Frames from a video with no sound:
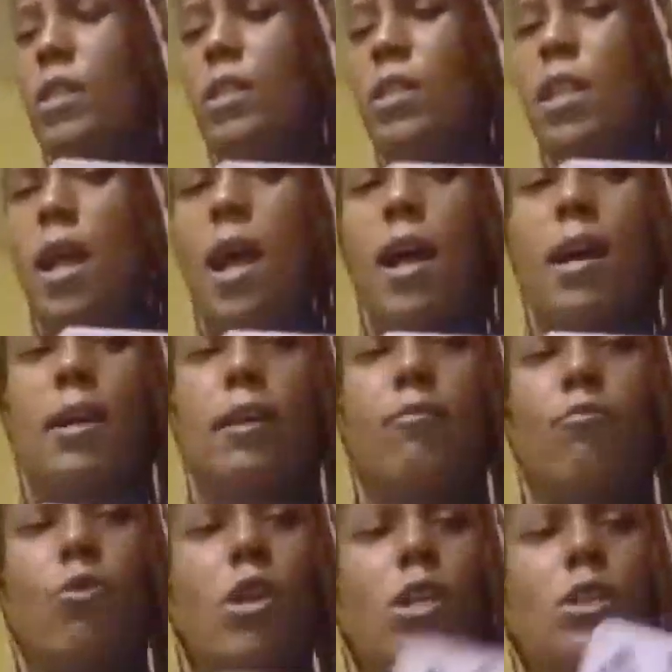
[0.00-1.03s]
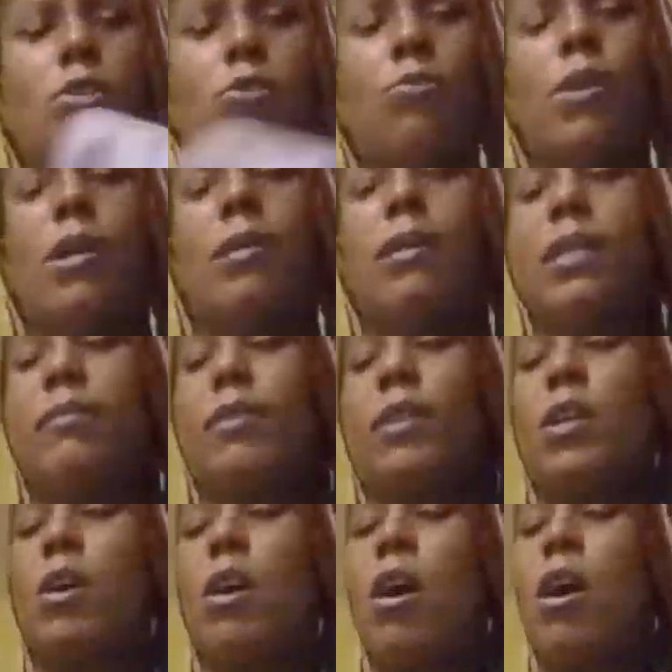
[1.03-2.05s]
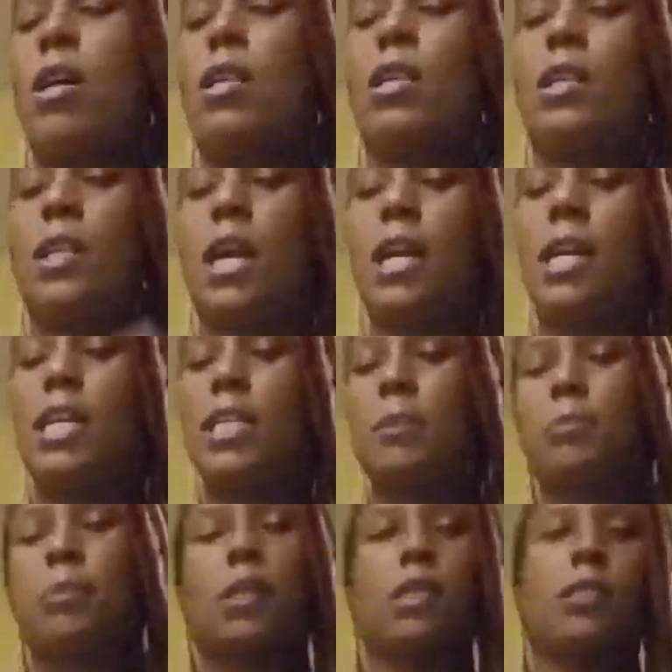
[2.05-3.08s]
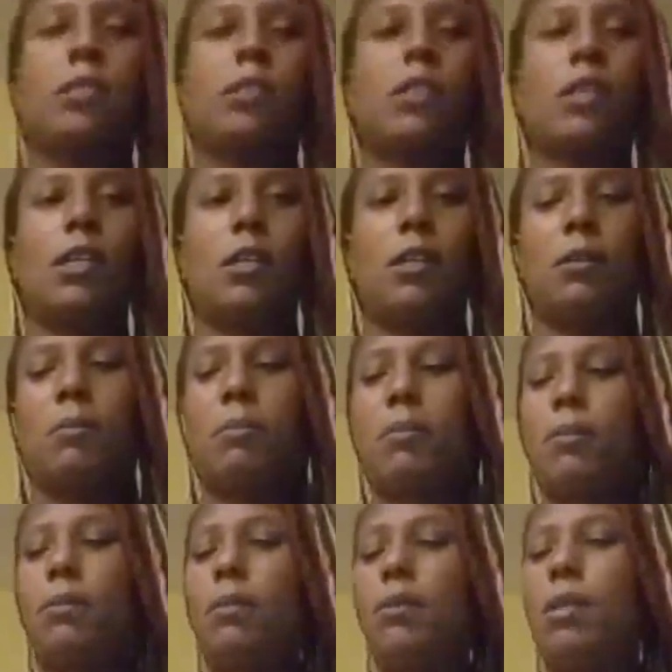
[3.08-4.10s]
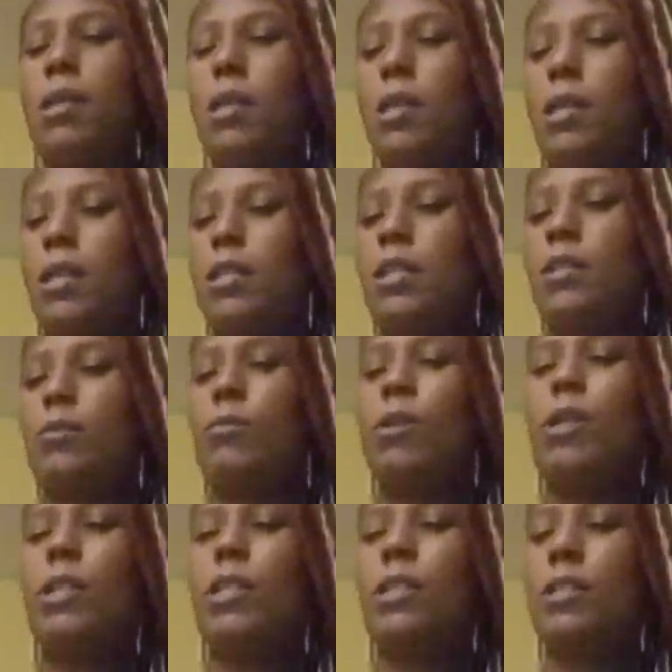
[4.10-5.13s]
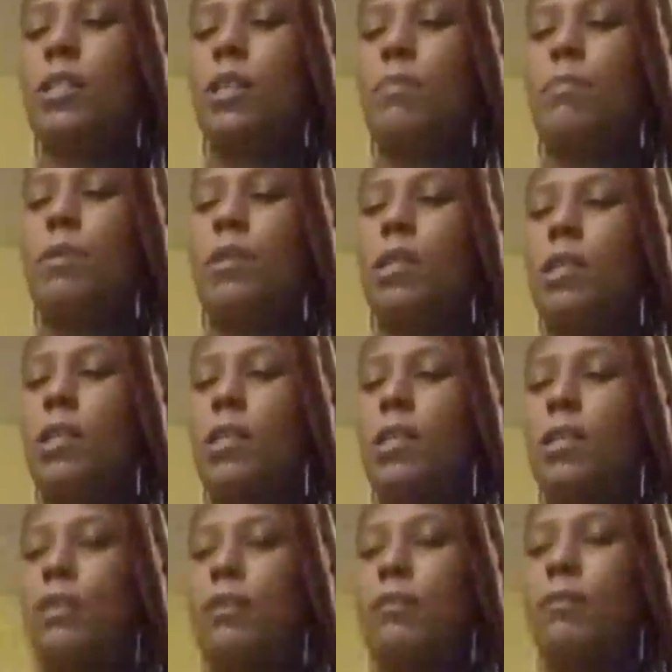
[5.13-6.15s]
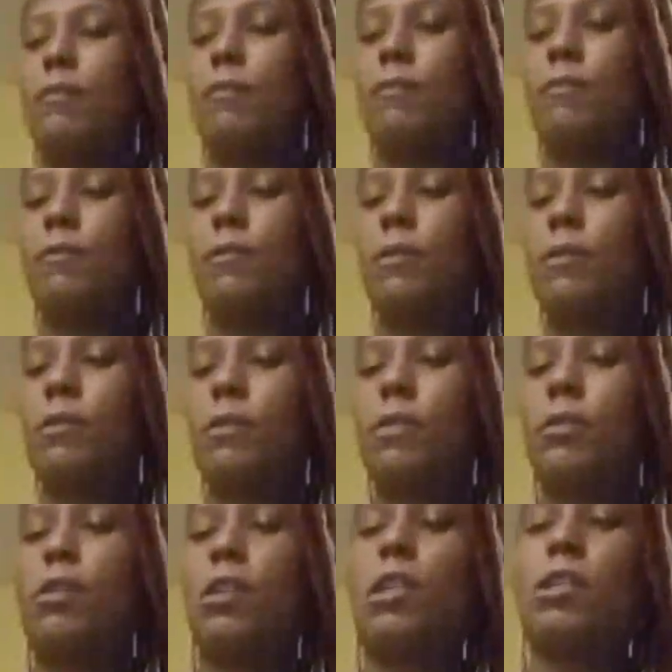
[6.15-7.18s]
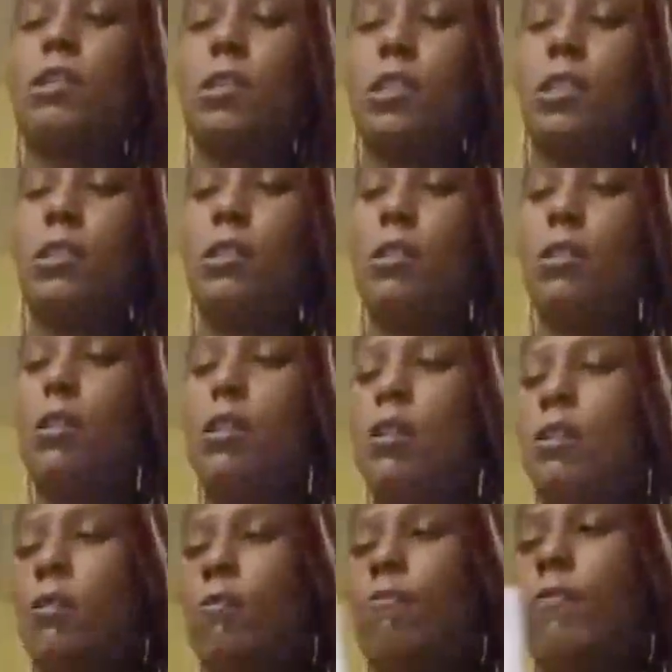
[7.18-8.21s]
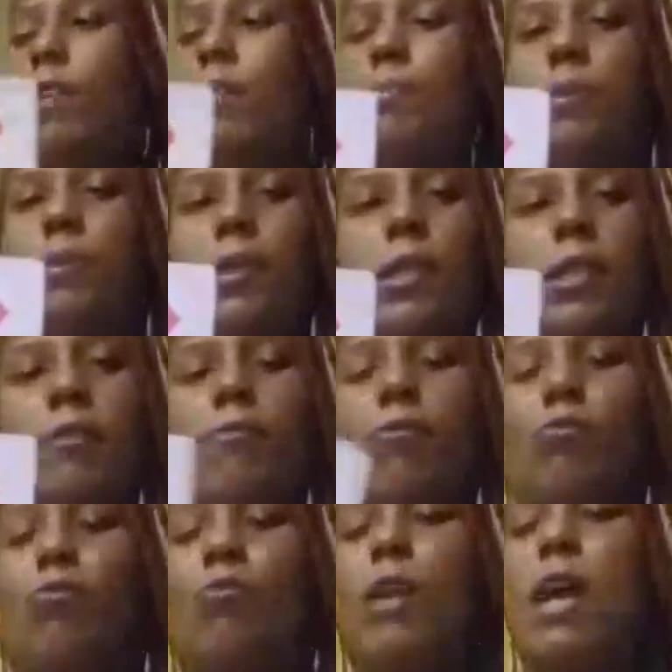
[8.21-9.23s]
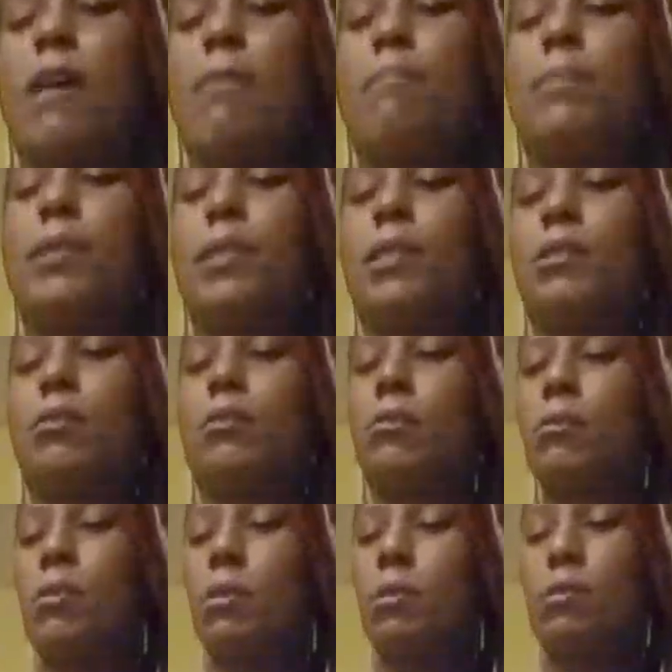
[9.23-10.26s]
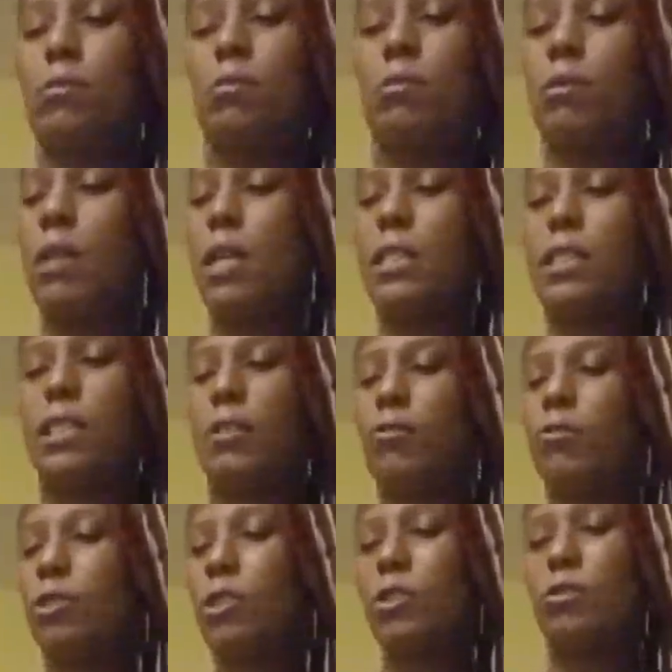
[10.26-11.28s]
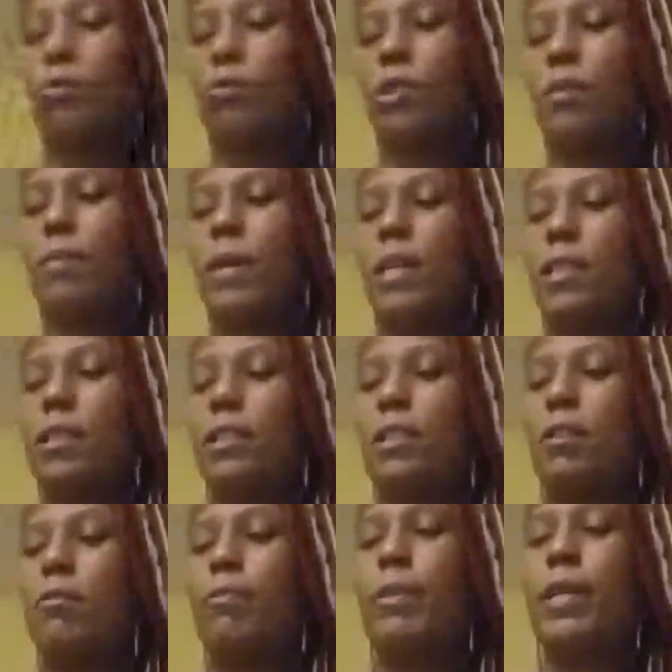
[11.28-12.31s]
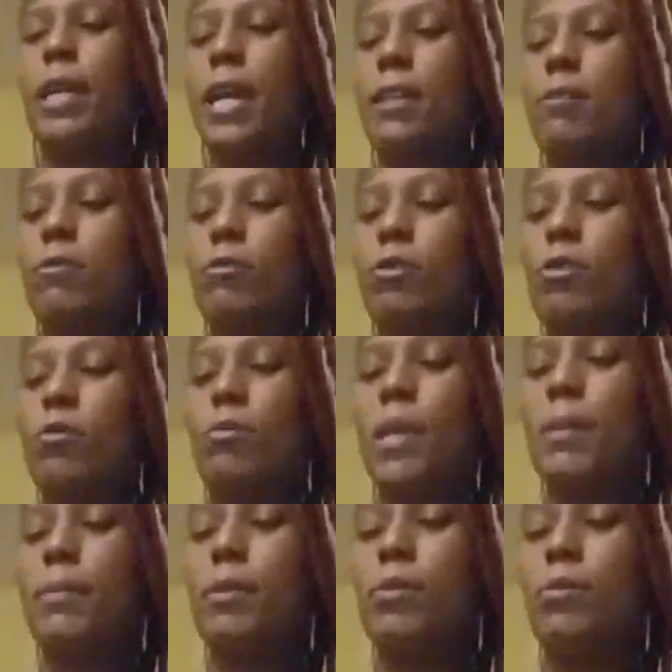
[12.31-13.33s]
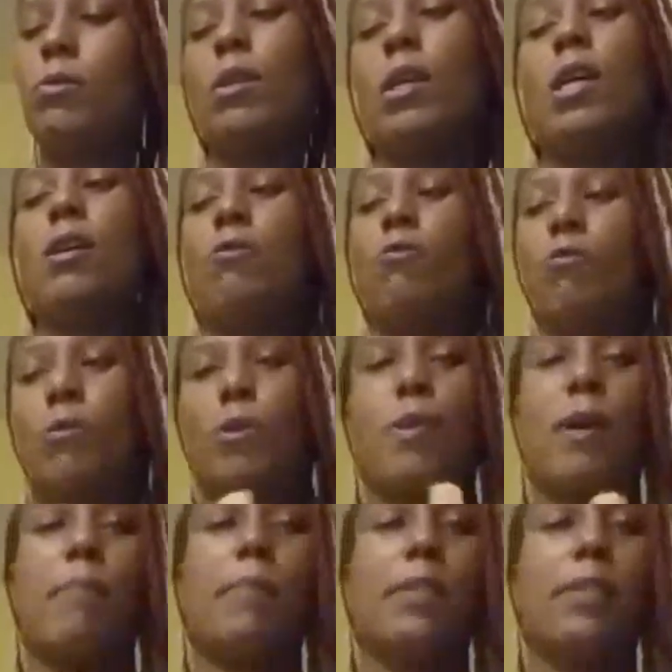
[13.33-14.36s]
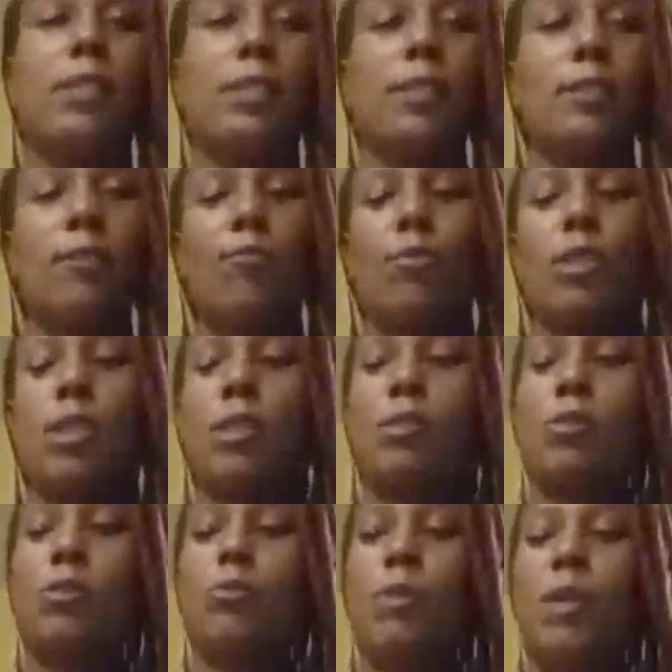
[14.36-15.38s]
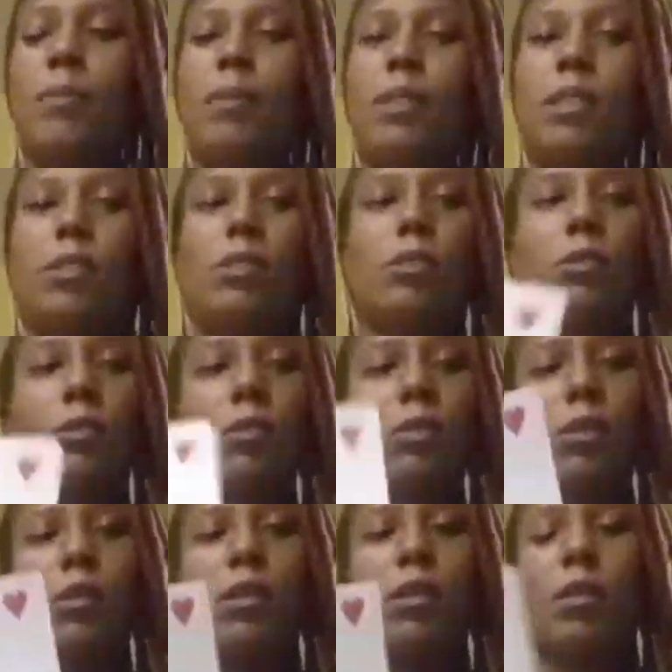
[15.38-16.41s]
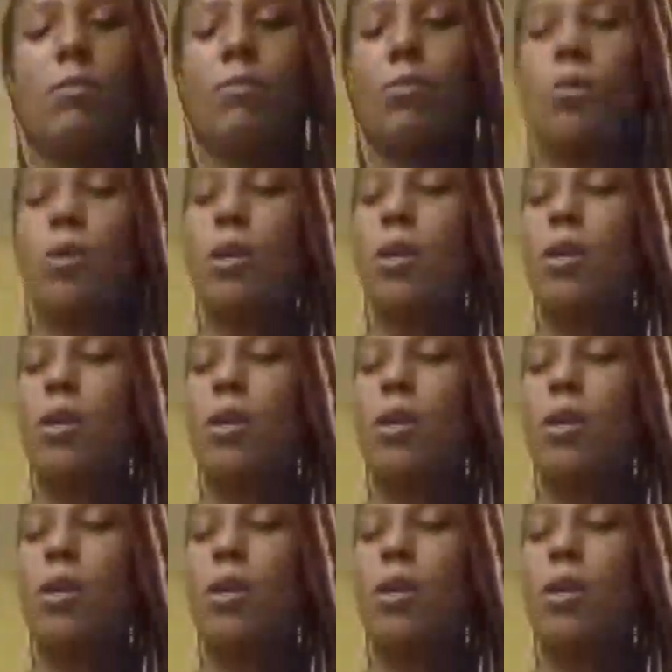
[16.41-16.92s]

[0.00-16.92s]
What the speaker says: Nine of Wands, you probably even guard it. I guess because the cup in this way, this cup of love. So let's see. Flip it. If you do not build, I see you just doing it by yourself, but I don't know, maybe you remember I mentioned someone else, maybe this cup